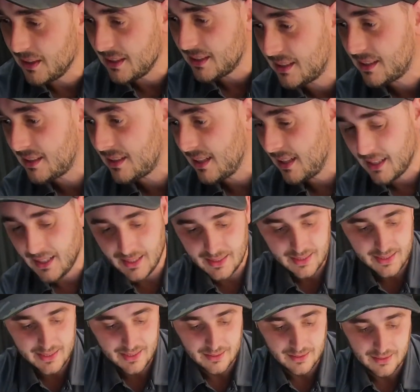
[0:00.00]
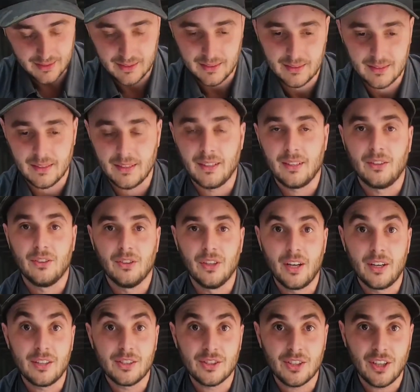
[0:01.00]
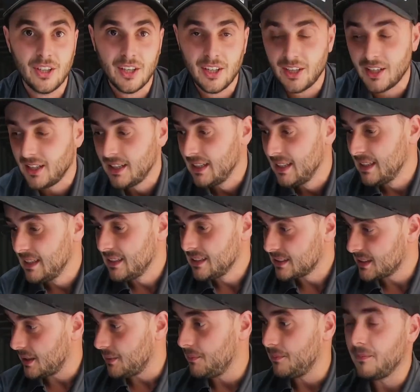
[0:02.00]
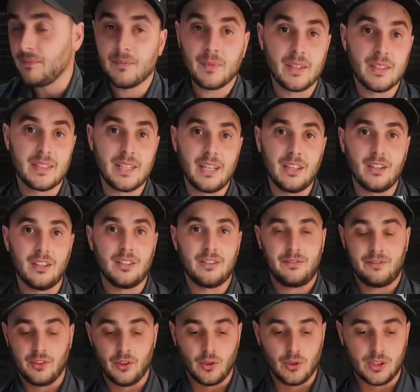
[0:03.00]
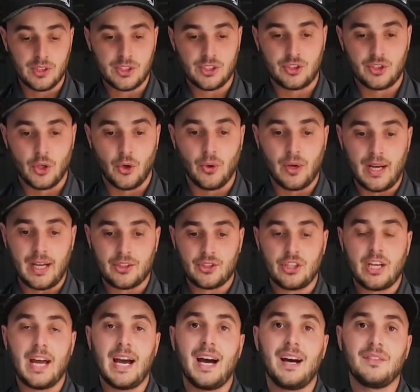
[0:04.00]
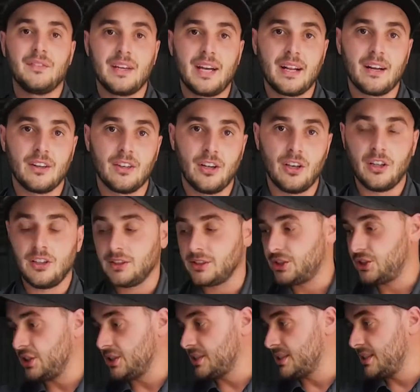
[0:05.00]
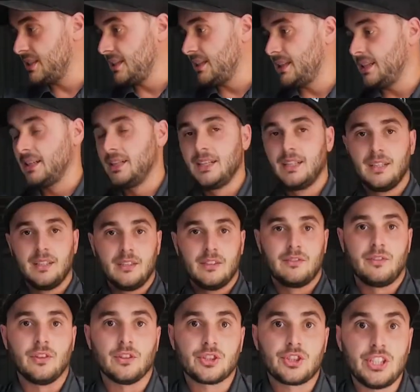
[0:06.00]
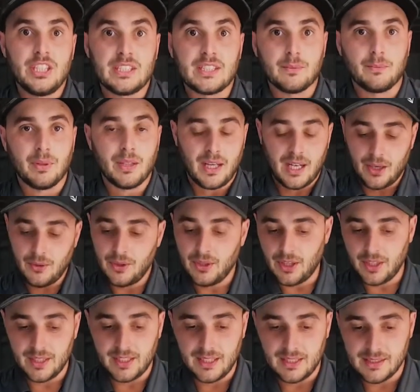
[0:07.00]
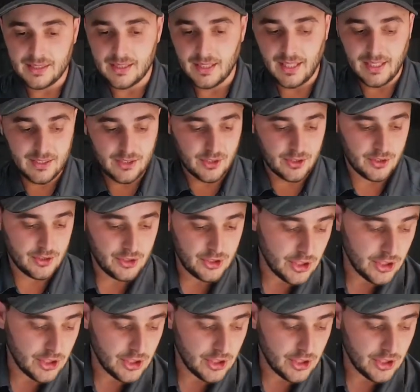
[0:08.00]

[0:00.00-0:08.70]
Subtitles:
these steel runners are. Some container floors don't actually have that at all. It's just full sheets of plywood on the inside, so you'd